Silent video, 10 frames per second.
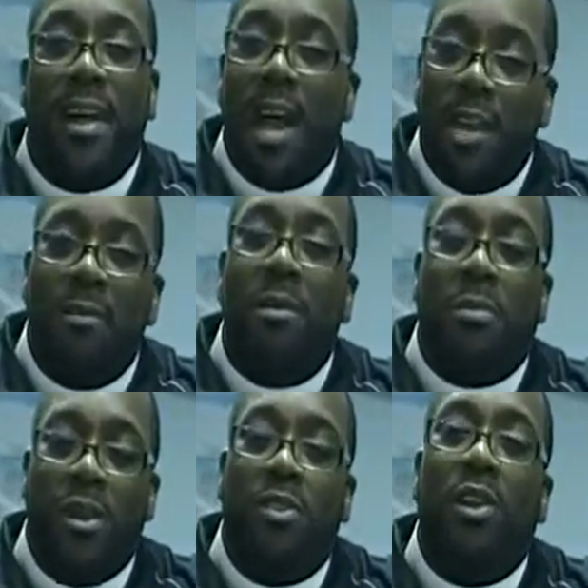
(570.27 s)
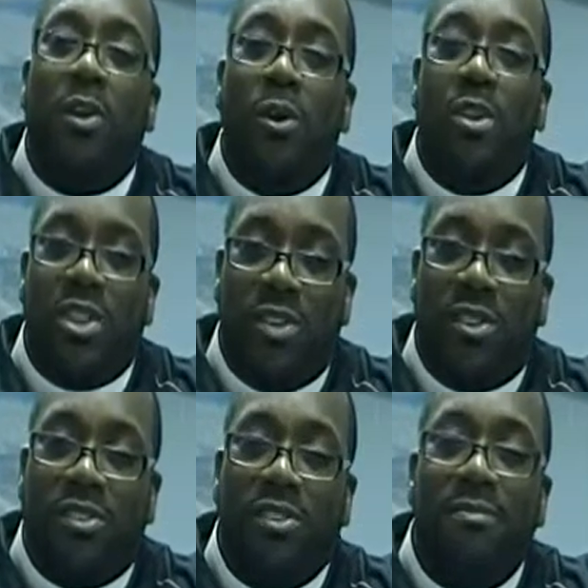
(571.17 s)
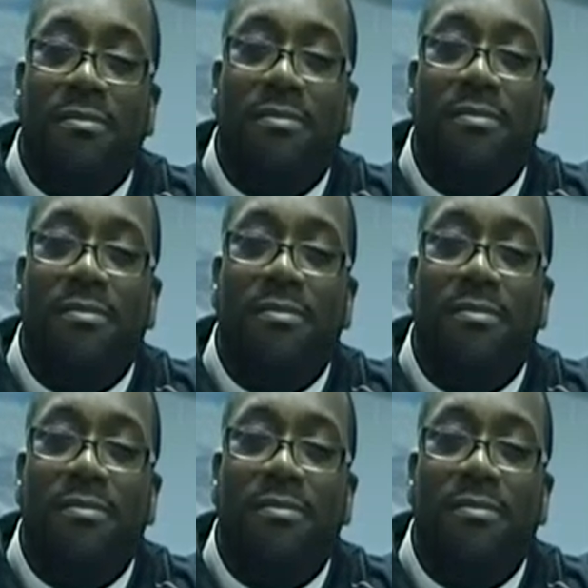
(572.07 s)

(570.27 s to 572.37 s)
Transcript: I live to please the Lord Jesus.